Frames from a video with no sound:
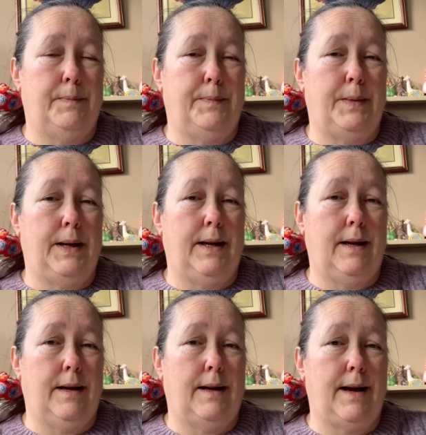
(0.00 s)
playing
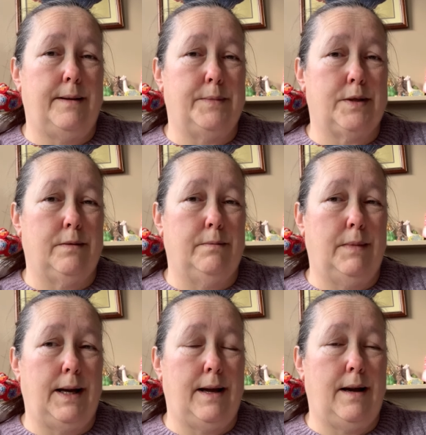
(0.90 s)
games on
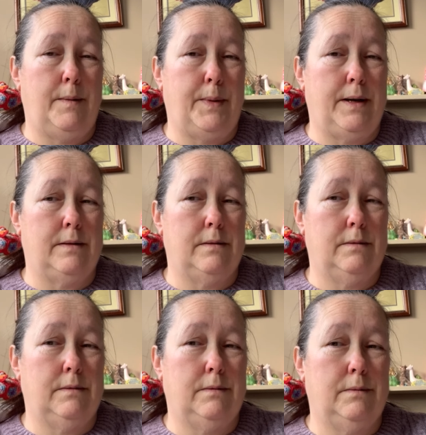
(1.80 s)
my iPad,
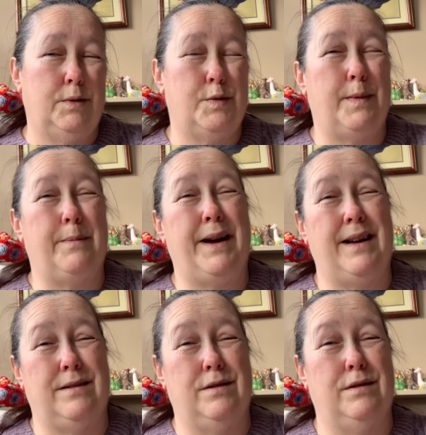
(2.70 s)
which meant my
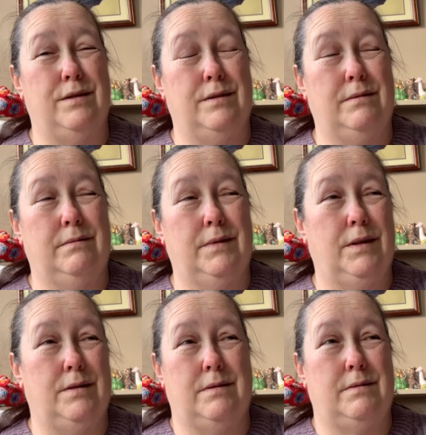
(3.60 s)
hand hurt
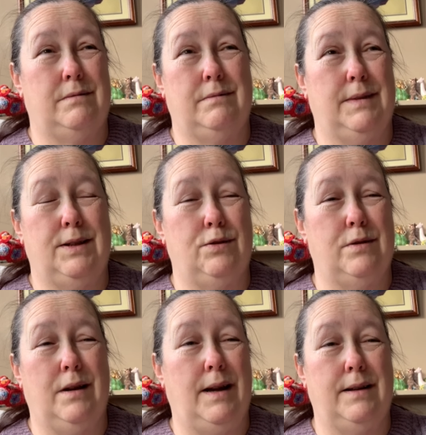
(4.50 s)
because it
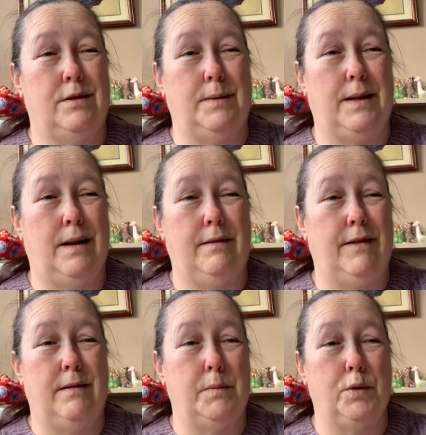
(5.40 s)
doesn't like doing that
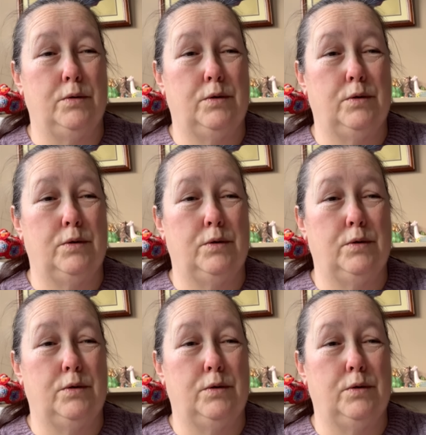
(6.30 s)
very much.